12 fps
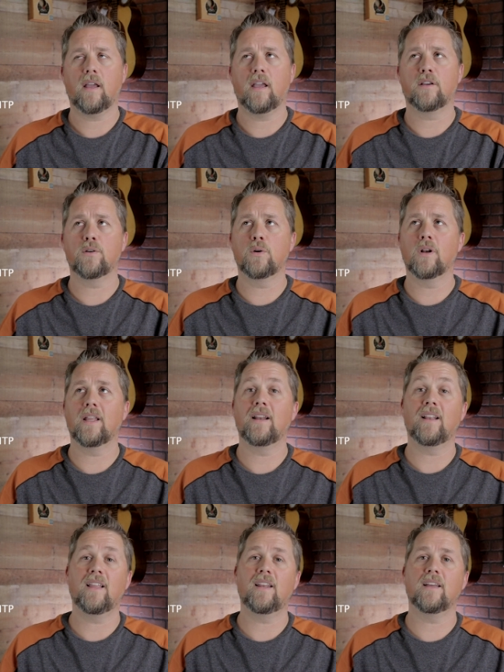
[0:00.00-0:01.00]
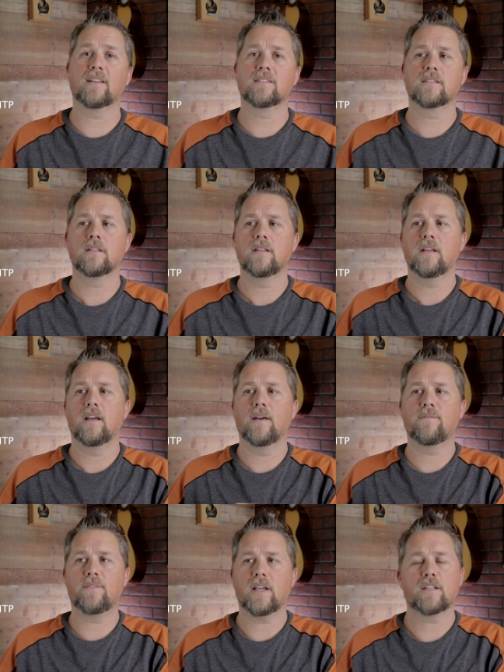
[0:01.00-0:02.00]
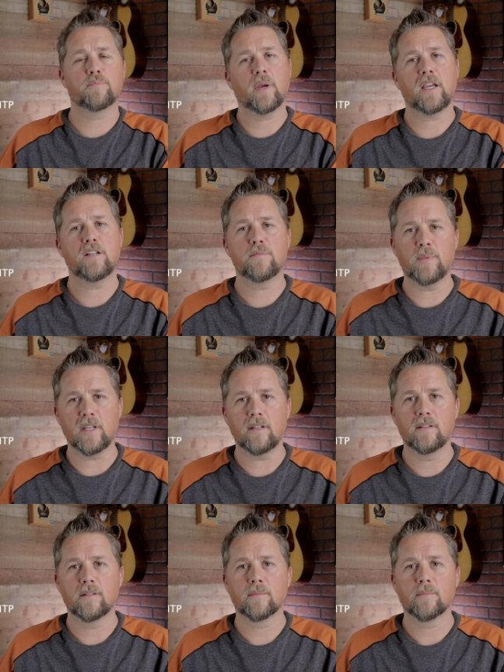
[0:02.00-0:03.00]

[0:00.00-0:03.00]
and Google Analytics affects page speed.